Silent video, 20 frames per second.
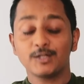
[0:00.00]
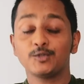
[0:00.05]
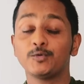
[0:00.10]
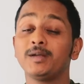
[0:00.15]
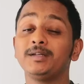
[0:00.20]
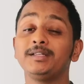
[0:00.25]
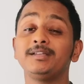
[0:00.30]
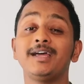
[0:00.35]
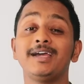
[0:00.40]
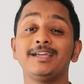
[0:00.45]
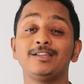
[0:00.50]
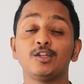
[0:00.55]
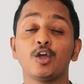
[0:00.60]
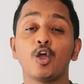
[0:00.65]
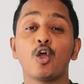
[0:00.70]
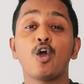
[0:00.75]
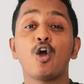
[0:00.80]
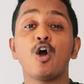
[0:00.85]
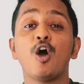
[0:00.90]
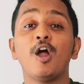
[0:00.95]
twenty-ninth,
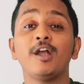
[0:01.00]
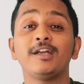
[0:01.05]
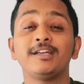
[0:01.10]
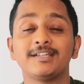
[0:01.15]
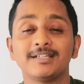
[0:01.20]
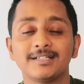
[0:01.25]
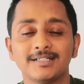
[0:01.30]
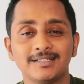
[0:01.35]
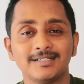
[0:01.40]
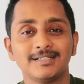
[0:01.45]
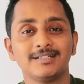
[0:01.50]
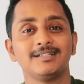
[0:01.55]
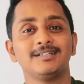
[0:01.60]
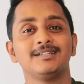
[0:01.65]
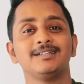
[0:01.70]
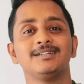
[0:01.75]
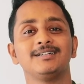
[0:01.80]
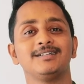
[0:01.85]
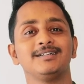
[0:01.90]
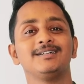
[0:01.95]
caught,
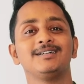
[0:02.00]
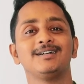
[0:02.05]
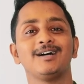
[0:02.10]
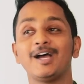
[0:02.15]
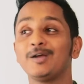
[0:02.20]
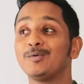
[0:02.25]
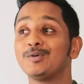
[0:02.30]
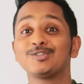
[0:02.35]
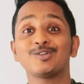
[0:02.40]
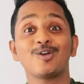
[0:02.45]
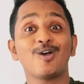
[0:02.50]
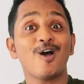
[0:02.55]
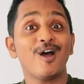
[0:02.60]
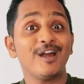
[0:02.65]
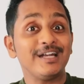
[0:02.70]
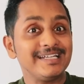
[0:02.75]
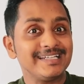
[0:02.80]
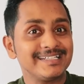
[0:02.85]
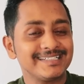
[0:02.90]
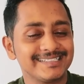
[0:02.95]
I was
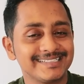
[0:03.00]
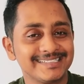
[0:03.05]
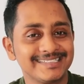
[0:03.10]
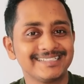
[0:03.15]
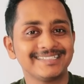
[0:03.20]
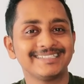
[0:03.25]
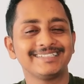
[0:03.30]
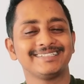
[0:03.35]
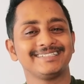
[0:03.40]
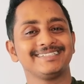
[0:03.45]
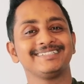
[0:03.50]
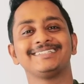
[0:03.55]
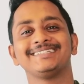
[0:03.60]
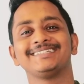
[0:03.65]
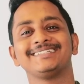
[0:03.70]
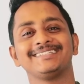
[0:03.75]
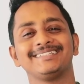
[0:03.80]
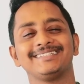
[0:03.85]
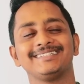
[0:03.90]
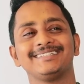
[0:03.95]
caught,
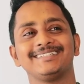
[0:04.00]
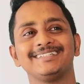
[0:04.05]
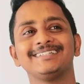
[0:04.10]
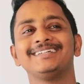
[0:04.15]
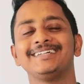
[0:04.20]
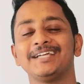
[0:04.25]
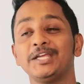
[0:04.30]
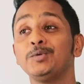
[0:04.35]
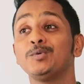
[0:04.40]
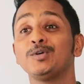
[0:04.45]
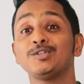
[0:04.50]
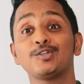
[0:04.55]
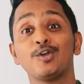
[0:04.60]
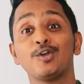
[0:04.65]
he was